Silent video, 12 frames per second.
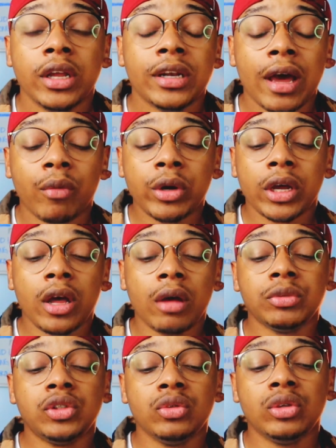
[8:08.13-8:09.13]
Now, when it
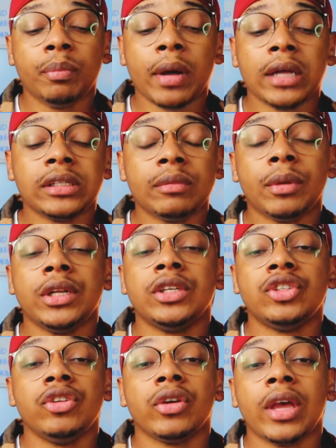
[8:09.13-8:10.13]
comes to depositing money
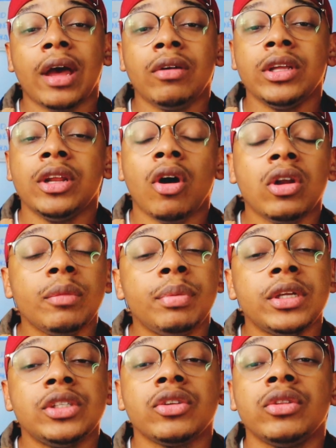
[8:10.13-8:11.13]
into your account, it all
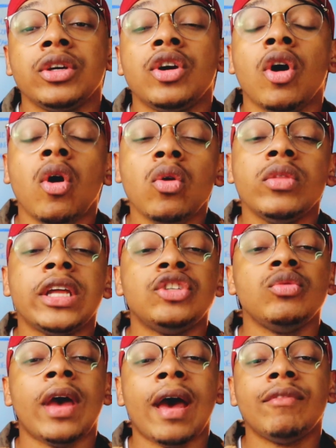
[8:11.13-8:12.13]
depends on the goal
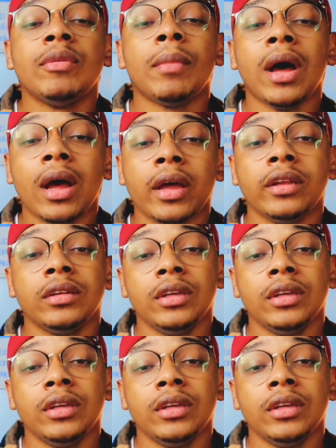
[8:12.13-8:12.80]
that you have in mind,